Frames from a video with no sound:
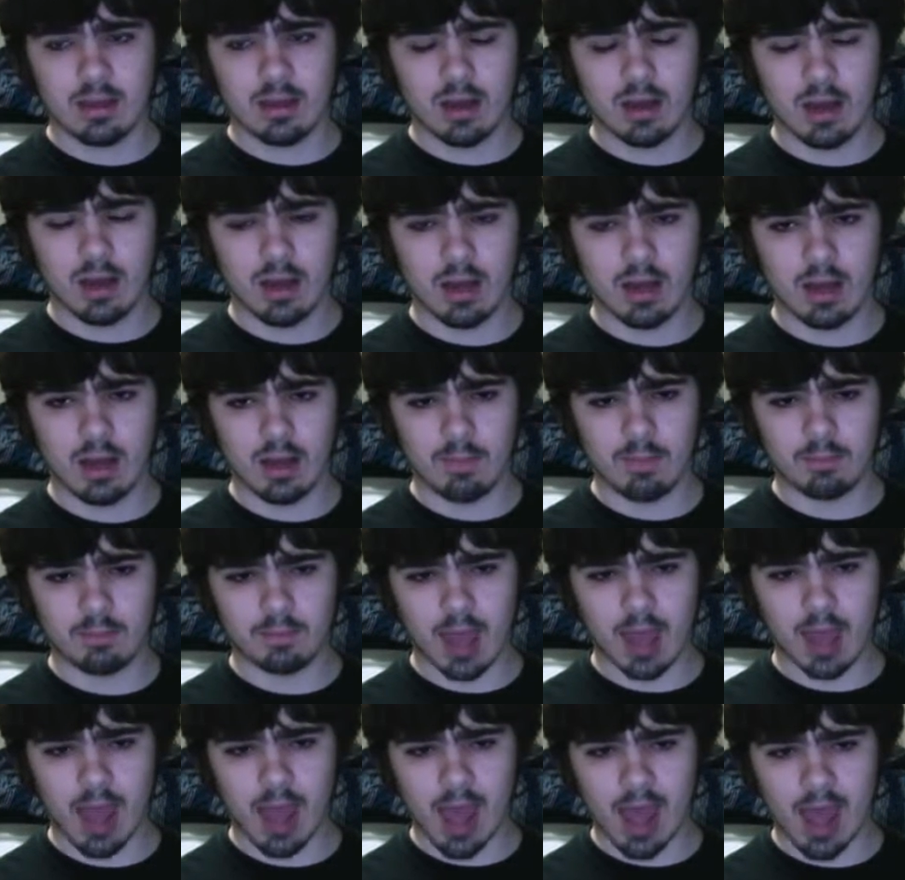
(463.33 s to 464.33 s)

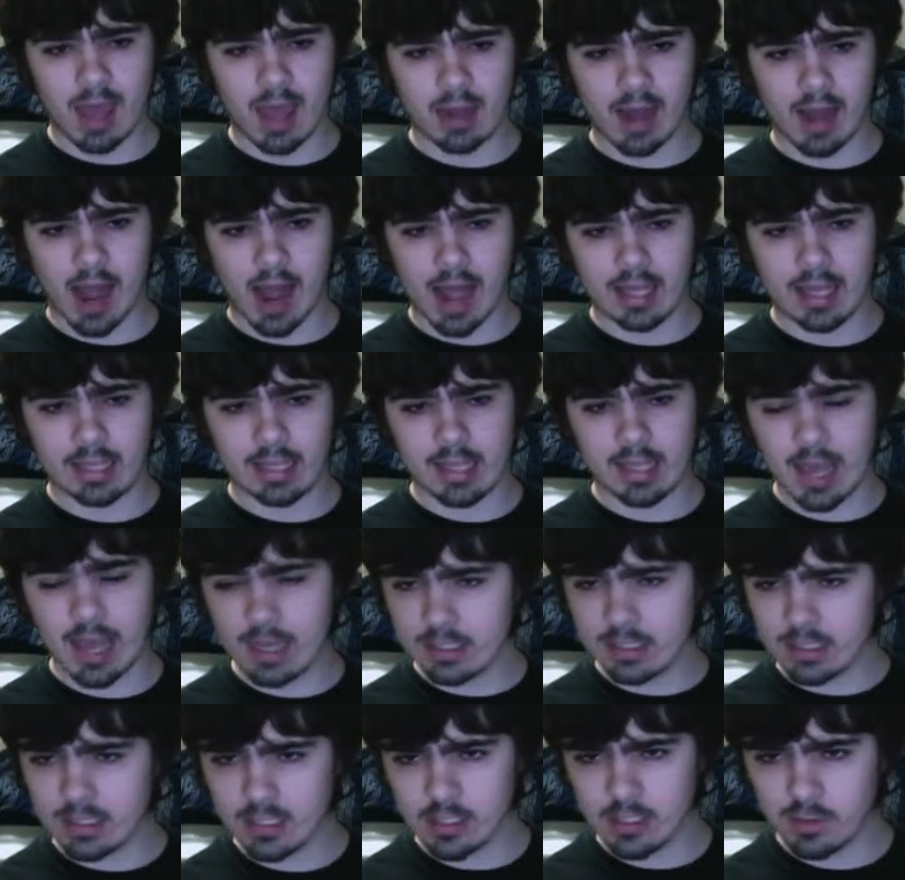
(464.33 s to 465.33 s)
And I
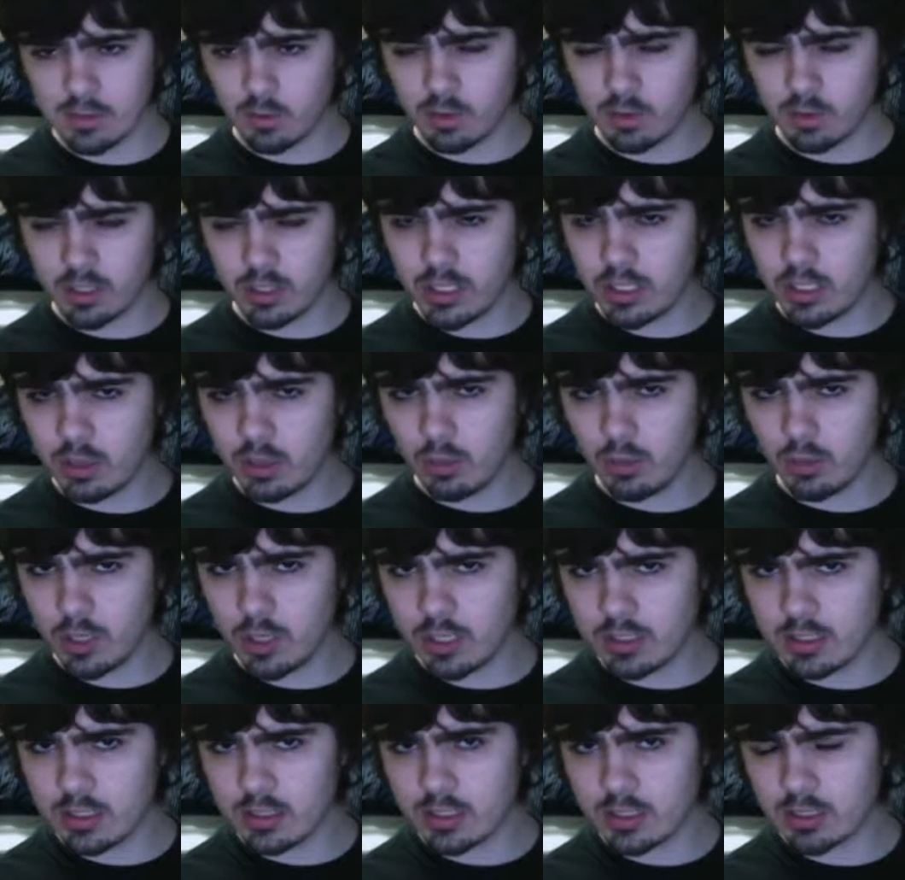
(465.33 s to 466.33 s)
guess it's for legal
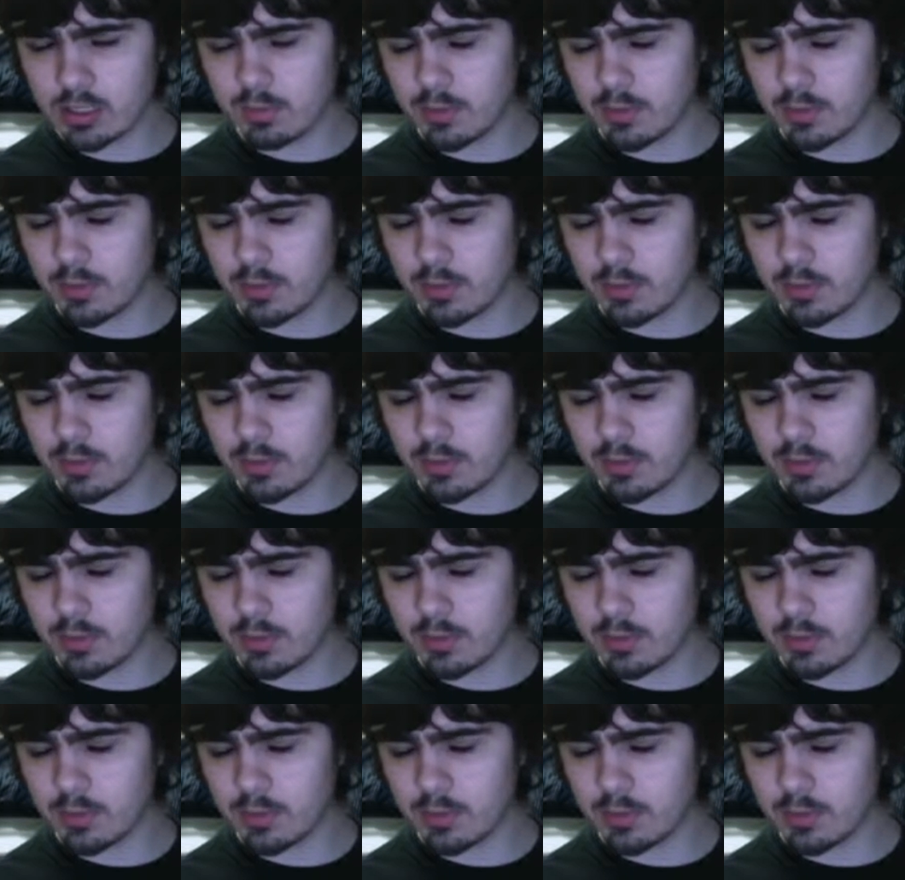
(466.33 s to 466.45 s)
reasons,